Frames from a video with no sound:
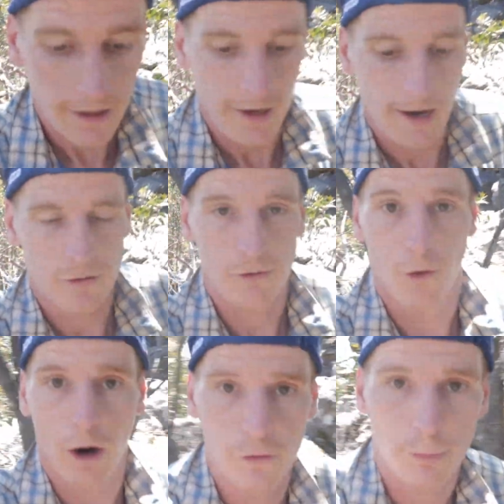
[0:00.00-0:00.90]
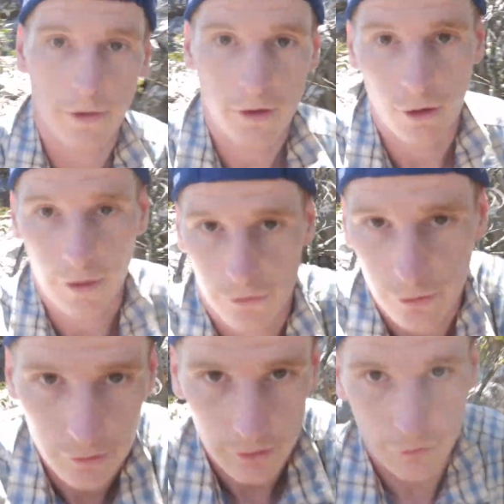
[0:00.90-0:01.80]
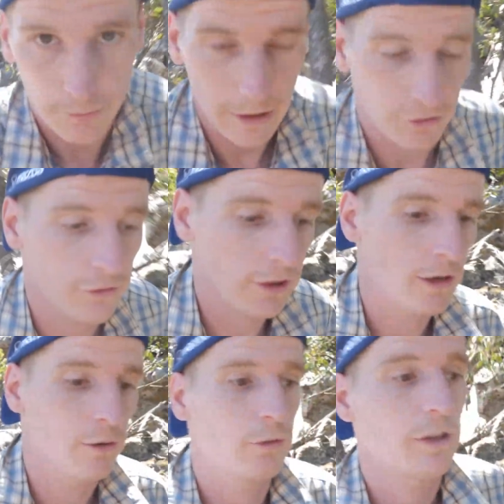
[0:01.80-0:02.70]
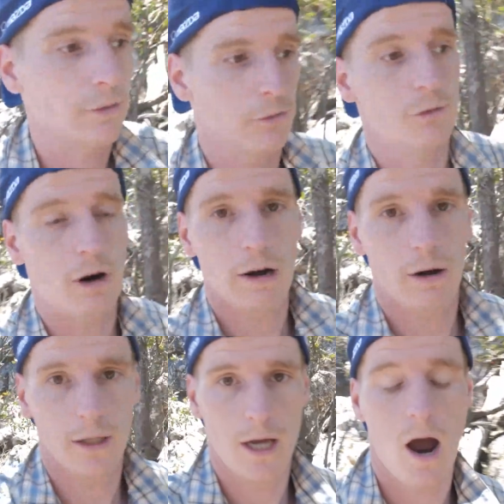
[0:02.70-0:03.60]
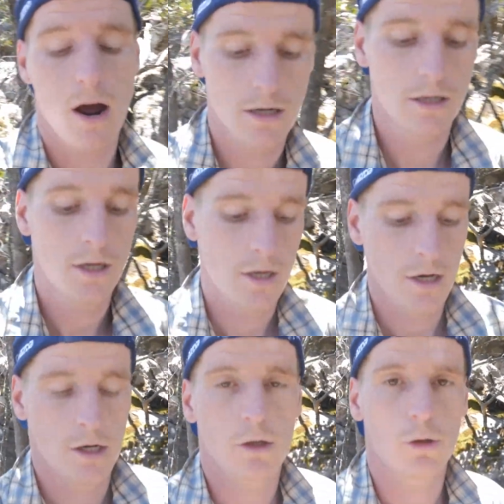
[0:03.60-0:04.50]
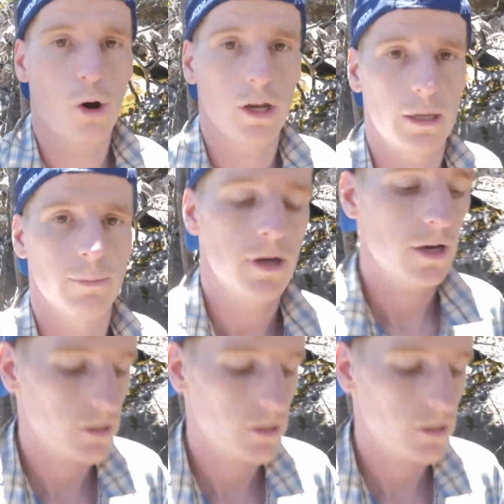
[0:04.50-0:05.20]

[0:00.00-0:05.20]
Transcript: As advised by the guy at Tourist Information Centre, who said it was a great idea. Good on him.